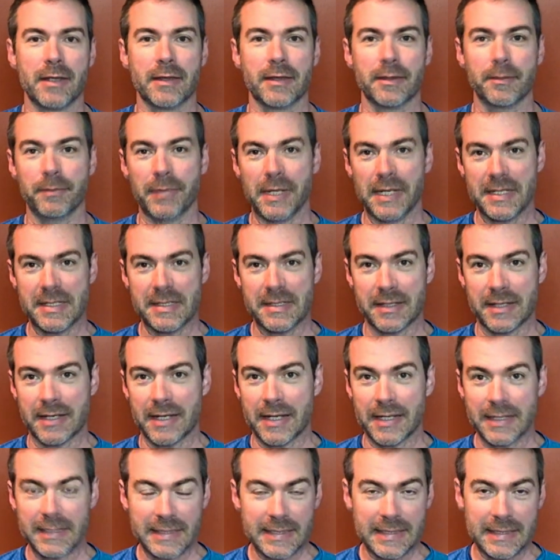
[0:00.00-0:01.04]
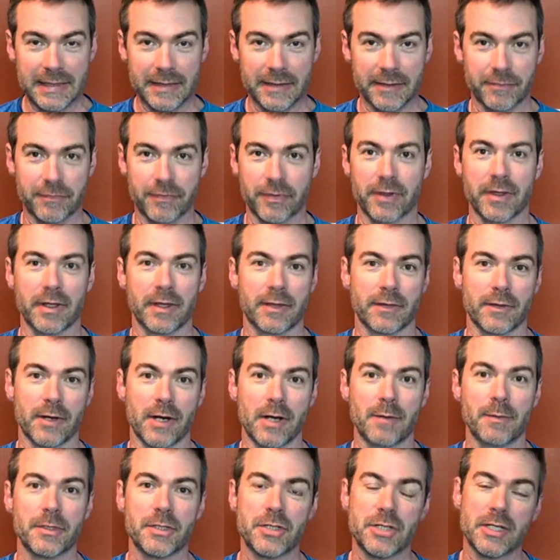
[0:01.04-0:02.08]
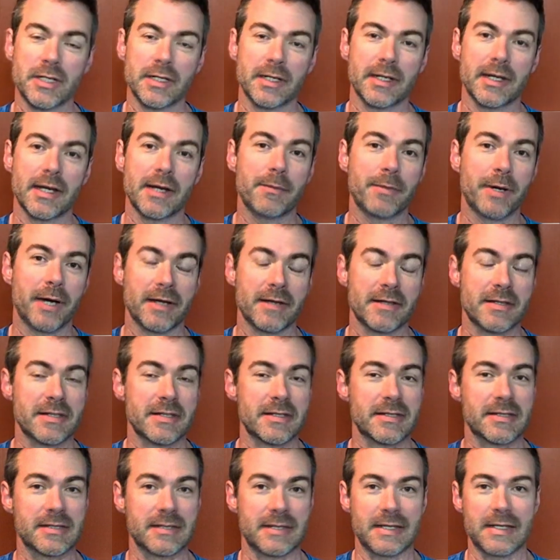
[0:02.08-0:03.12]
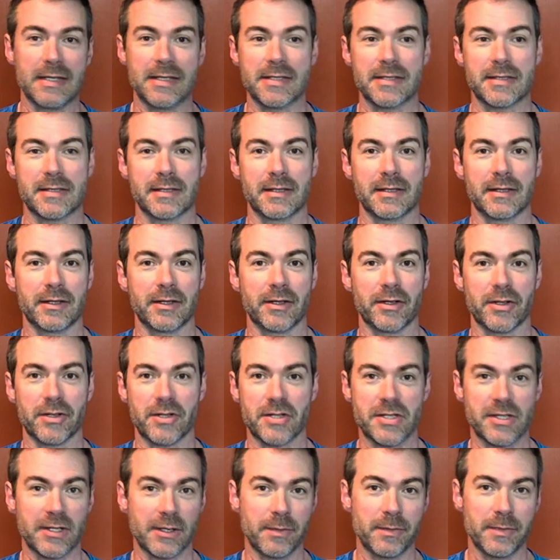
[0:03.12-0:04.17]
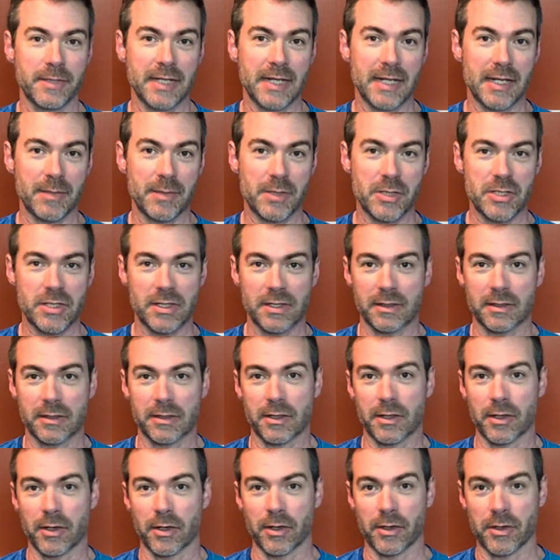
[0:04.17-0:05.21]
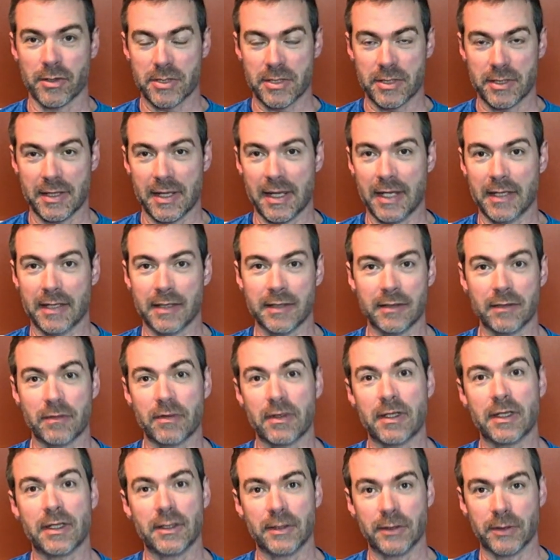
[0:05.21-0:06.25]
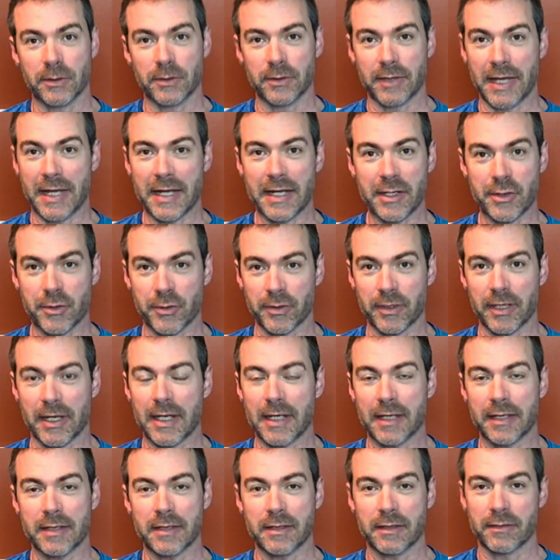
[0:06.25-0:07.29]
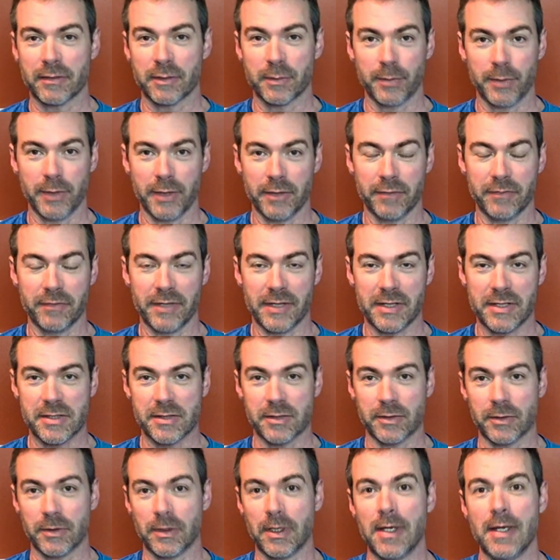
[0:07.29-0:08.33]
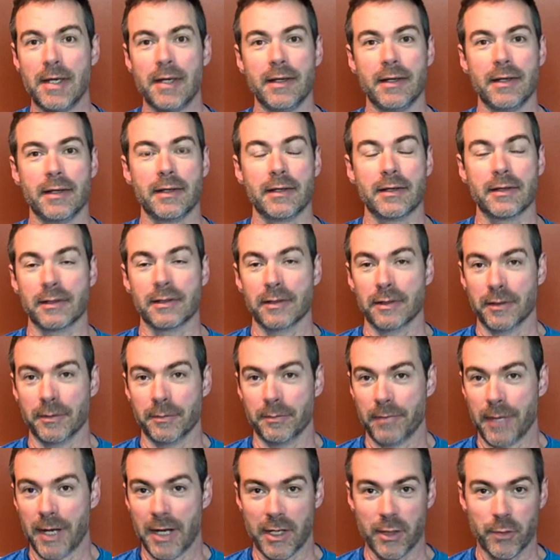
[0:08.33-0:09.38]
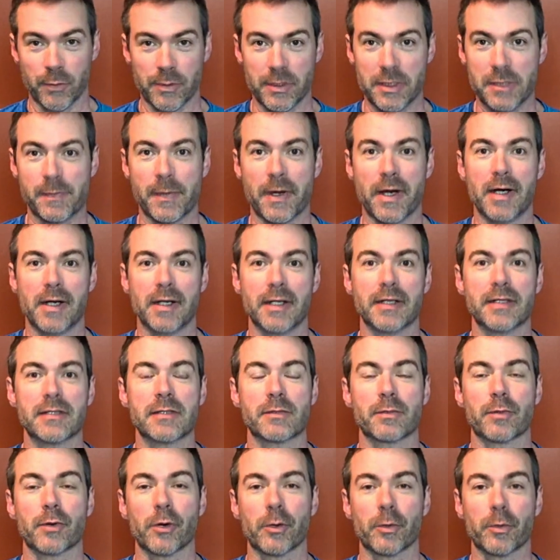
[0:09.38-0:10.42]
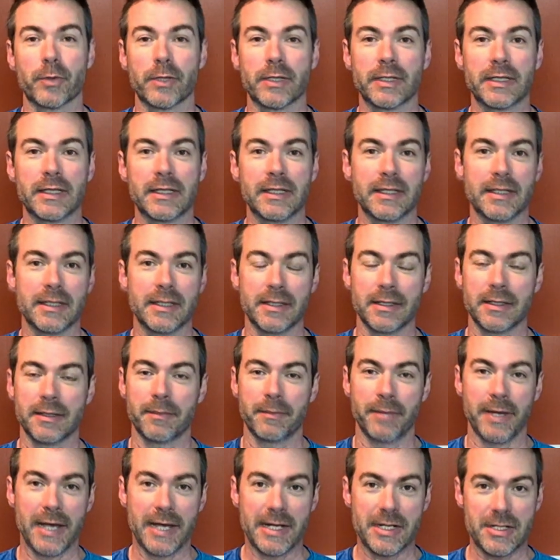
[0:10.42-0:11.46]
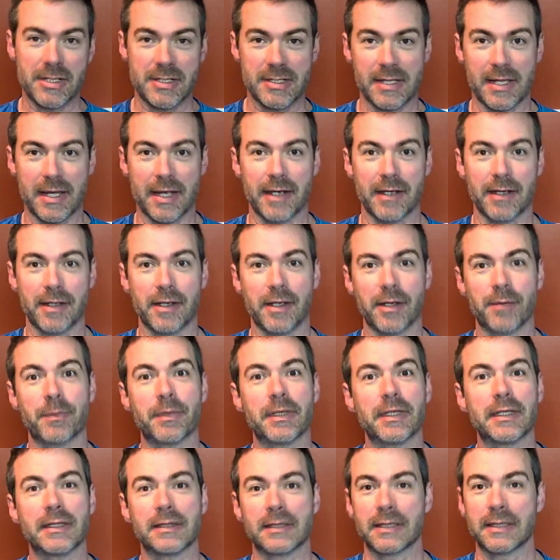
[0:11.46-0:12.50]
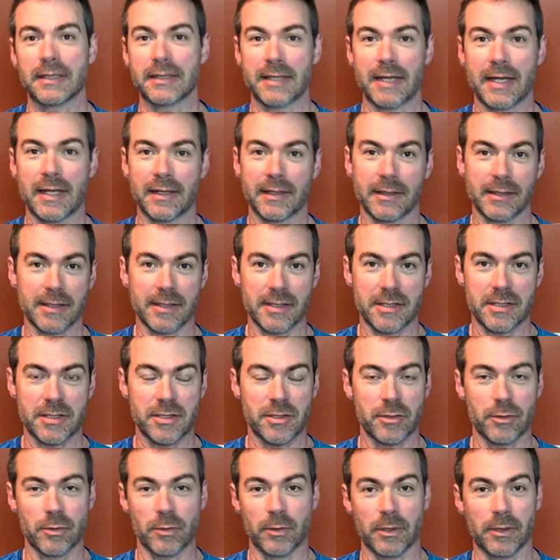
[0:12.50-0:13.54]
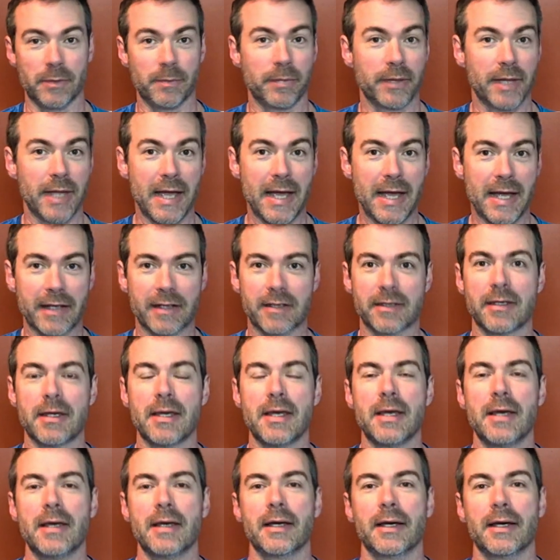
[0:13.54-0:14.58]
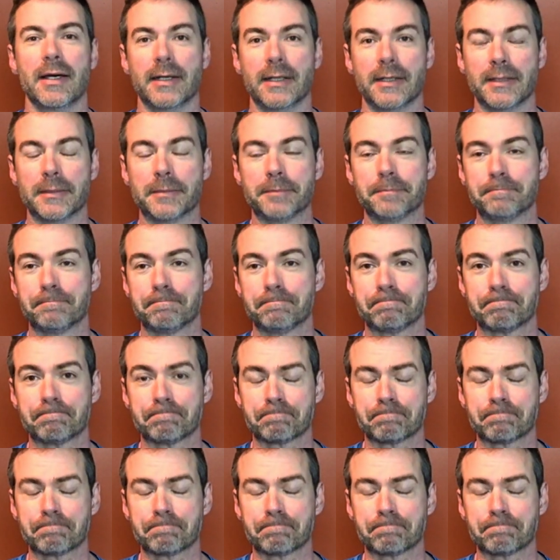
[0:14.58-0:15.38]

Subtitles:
the basic idea for the thrombogenic hypothesis is that there is some damage that occurs to that endothelial, that inner lining of the blood vessel. The body responds appropriately, patches that up, and then that leads to a plaque. Um,